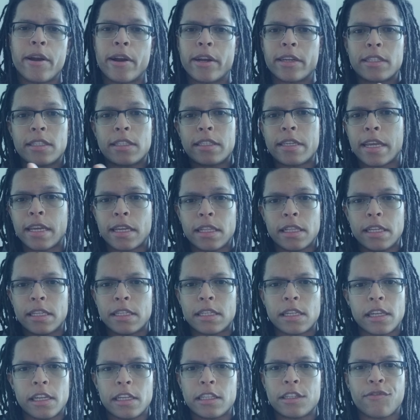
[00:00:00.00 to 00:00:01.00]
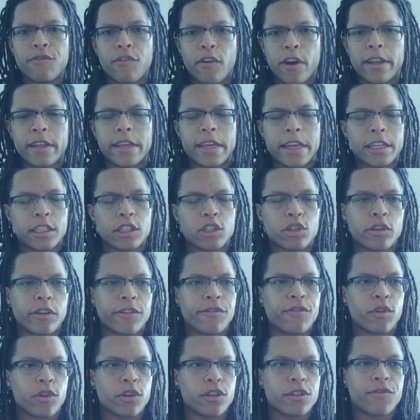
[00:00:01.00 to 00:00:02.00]
Stingley's Lisfranc
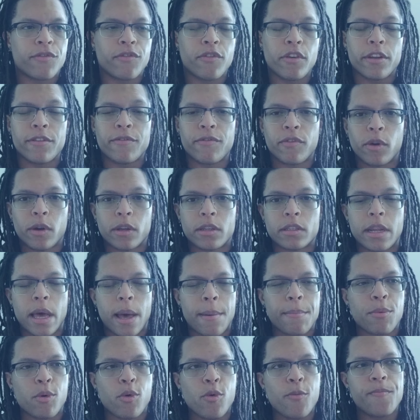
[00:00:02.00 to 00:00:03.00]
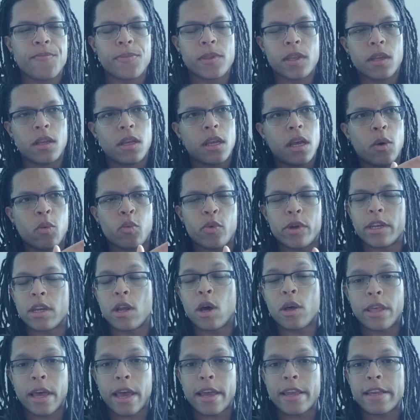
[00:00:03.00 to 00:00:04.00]
injury for his foot, for example, we
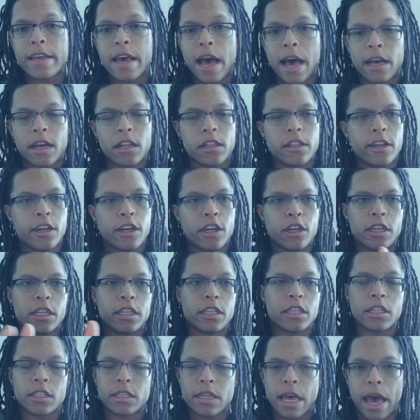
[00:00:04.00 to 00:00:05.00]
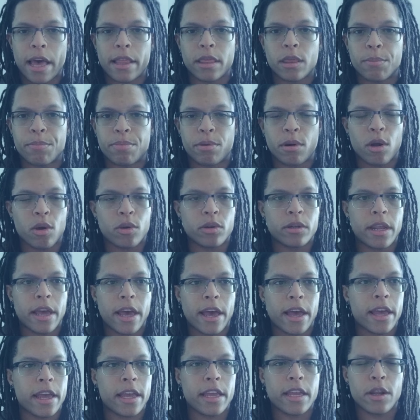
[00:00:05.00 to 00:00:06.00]
know that he got cleared. He just had the pro
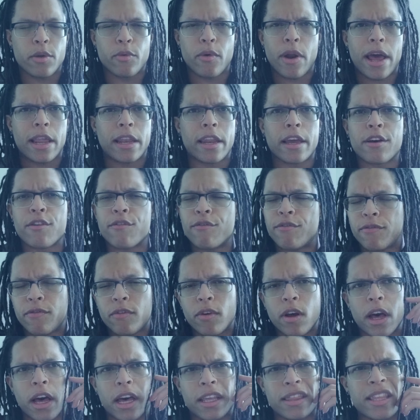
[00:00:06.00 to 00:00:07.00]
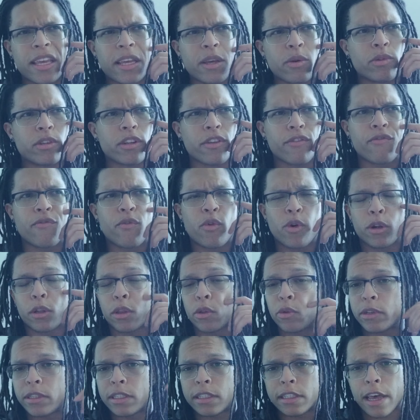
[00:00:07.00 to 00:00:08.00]
day. He ran like I think it was a
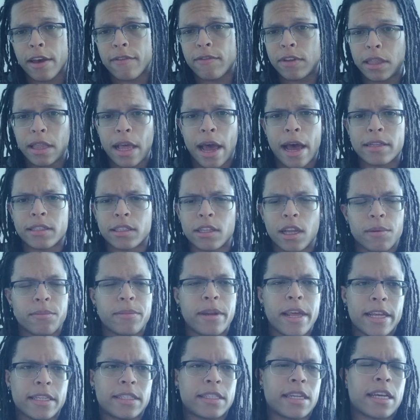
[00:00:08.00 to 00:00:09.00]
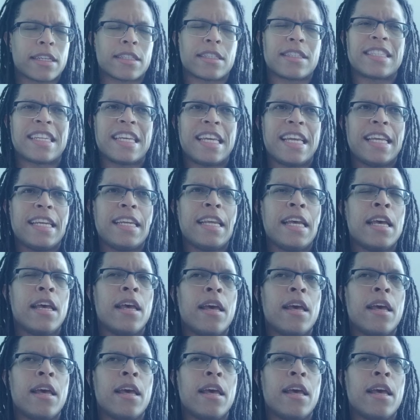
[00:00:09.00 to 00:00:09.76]
4.37 last updates I've seen.